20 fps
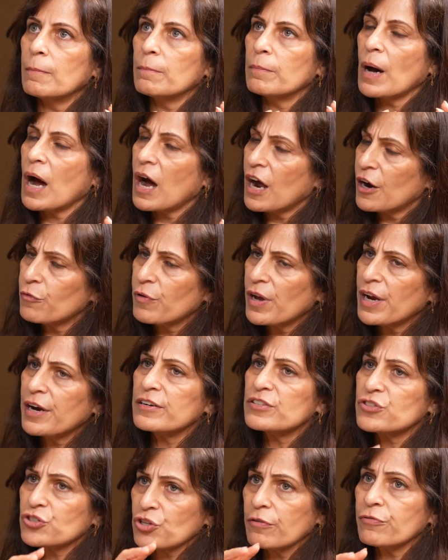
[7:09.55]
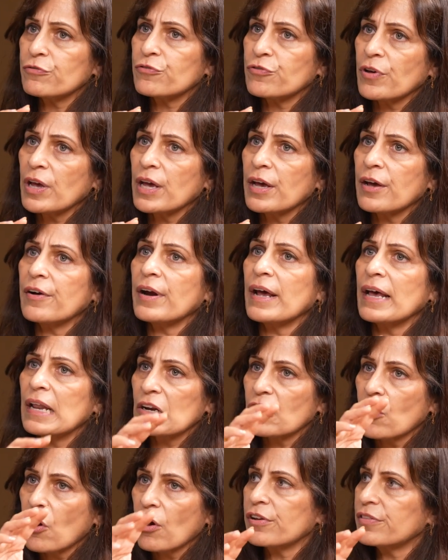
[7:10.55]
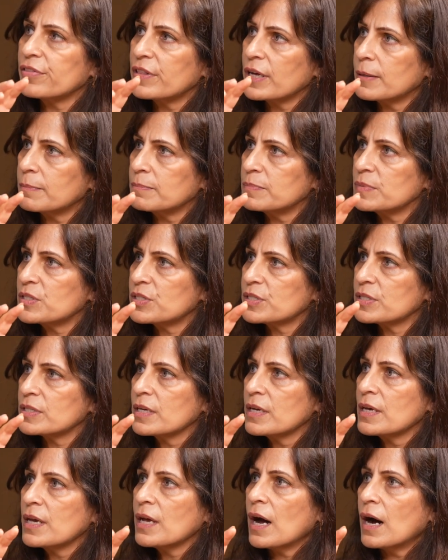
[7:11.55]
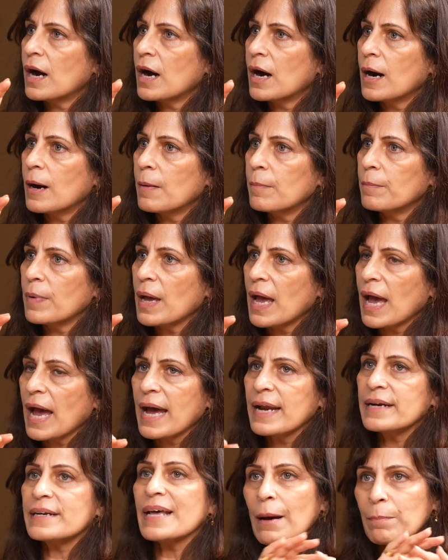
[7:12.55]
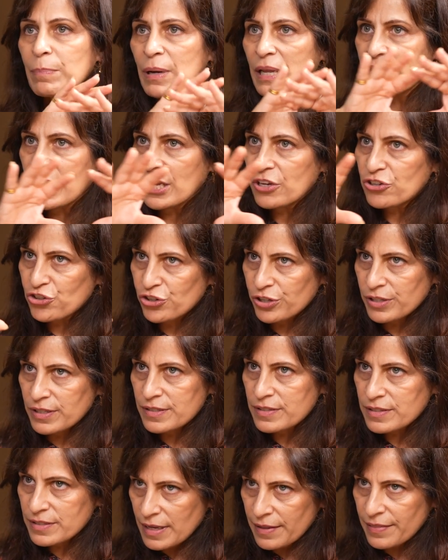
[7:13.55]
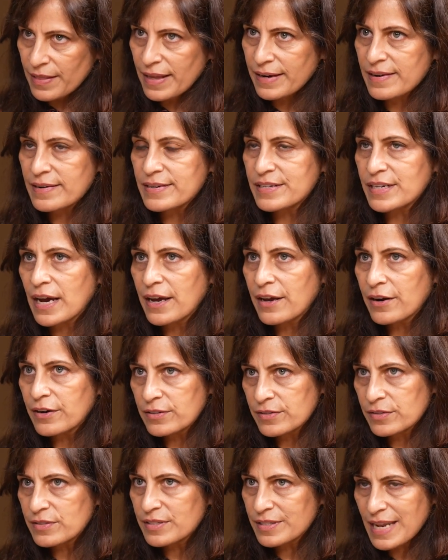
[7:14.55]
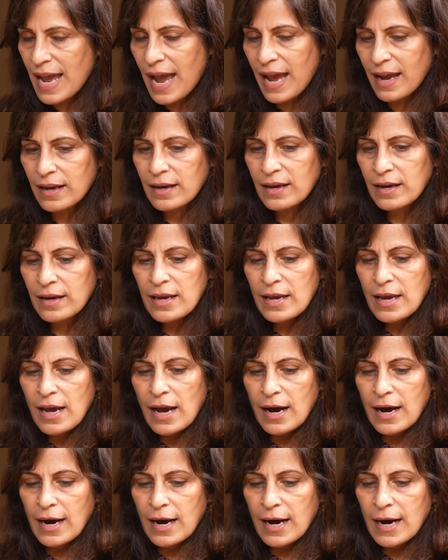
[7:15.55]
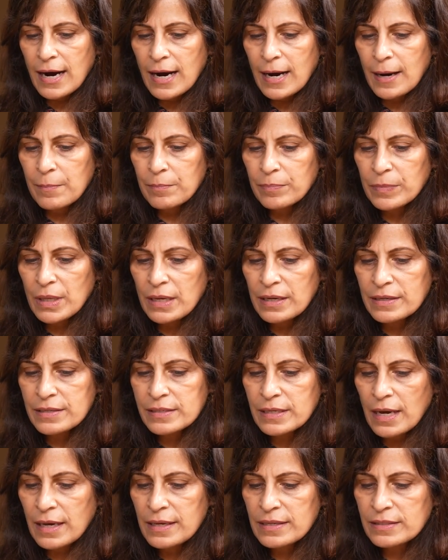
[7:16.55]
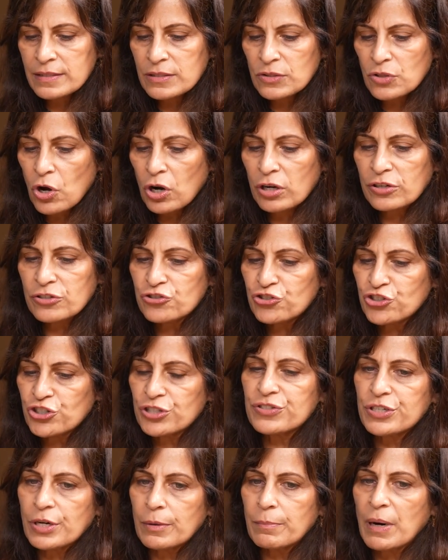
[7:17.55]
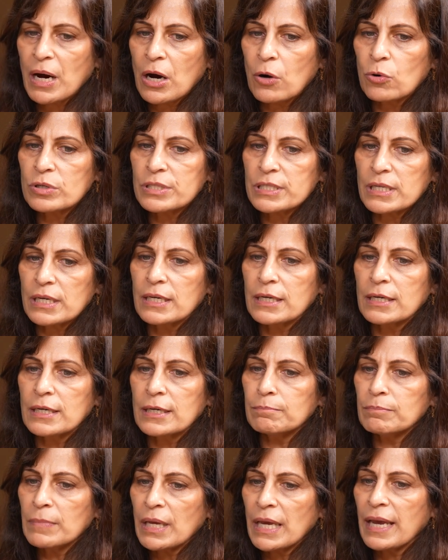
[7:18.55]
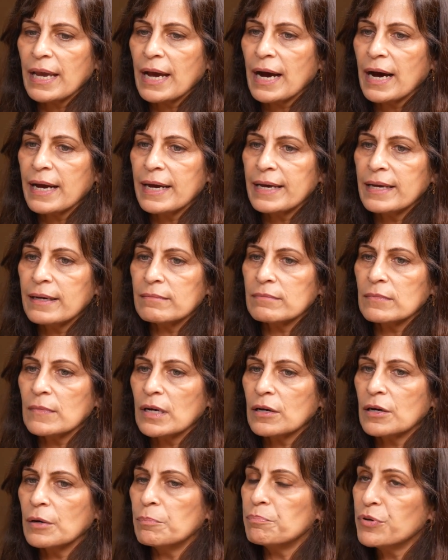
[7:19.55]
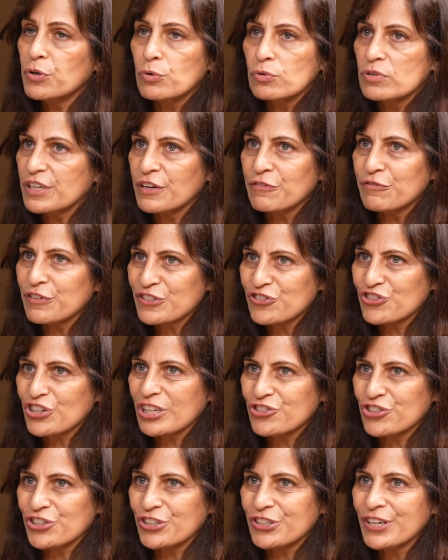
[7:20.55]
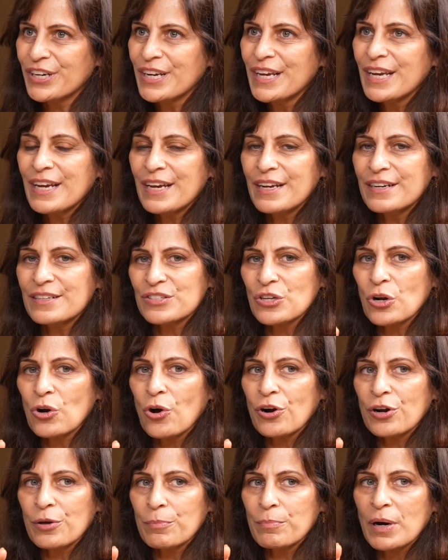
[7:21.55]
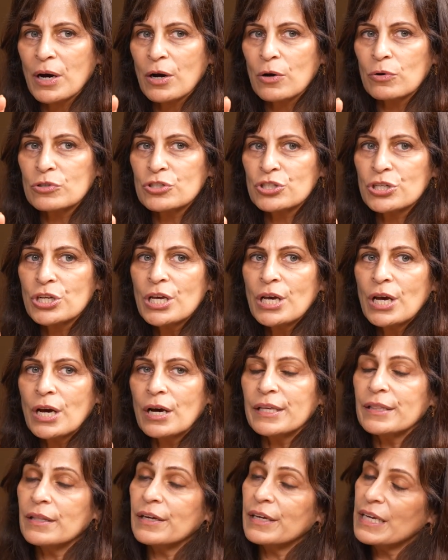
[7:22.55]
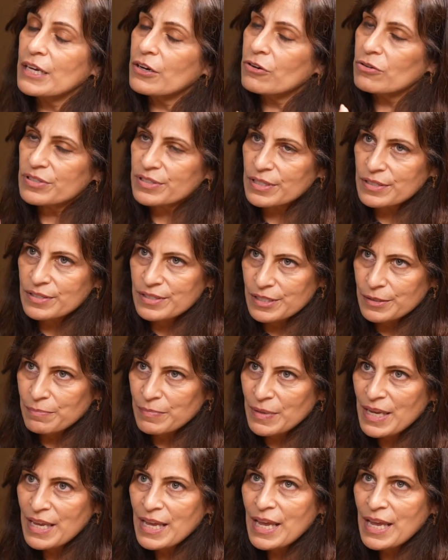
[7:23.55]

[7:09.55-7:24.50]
hardware, software, algorithms, and applications, and that entire stack. It is not just about AI compute infrastructure, it is a lot about the ecosystem.